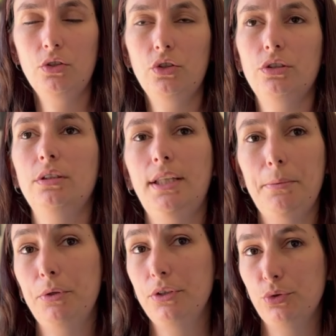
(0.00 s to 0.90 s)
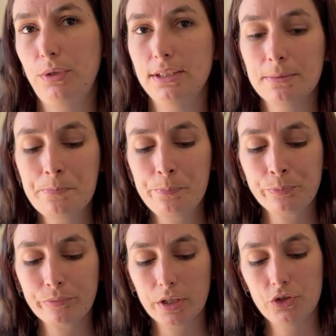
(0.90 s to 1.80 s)
No, they're both sweet
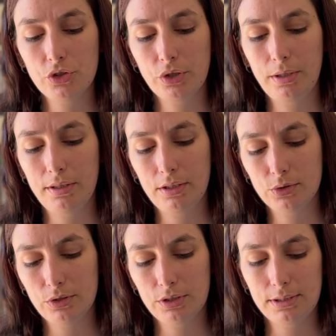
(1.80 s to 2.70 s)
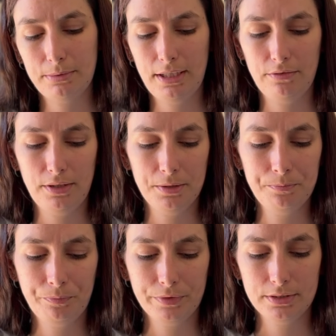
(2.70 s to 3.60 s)
and sugary. This one's just a bit heavier.
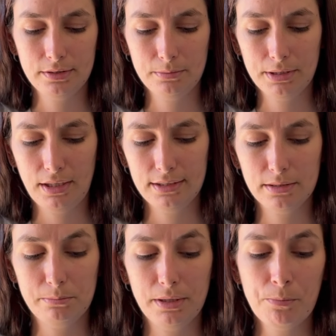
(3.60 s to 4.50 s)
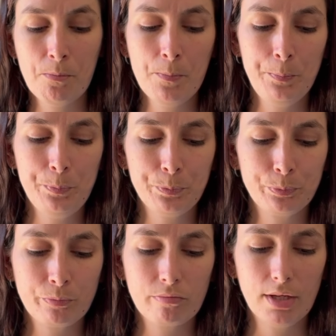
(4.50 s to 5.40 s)
This is a bit lighter, but
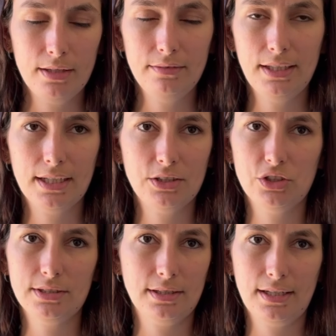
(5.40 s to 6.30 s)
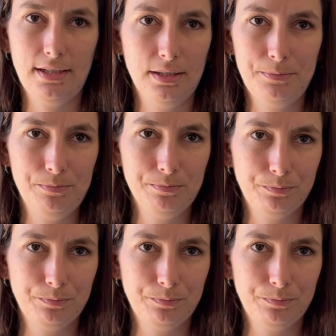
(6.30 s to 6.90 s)
I feel like it's just the color.